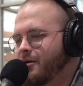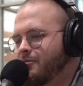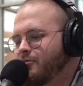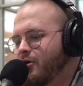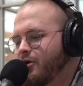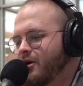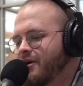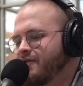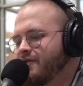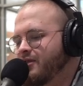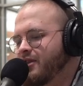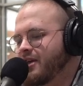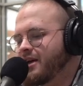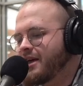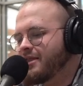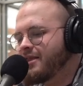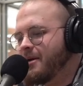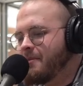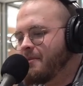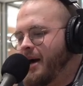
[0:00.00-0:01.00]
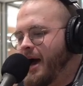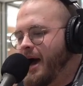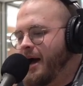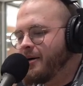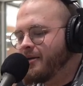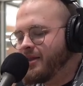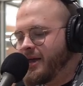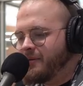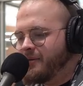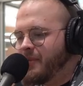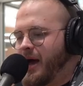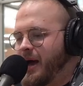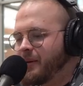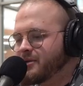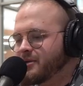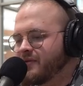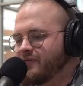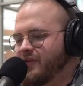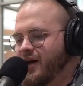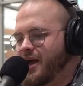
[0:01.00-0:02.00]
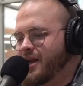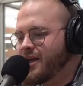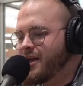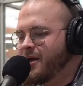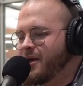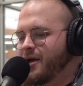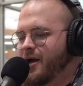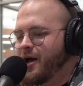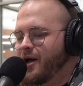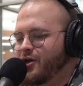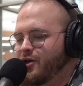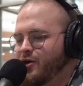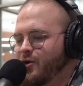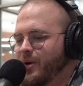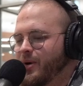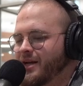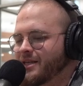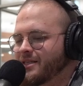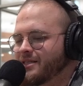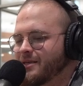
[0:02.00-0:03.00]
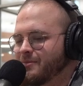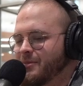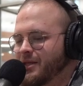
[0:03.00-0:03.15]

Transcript: bro, if you look at the maps of like U.S.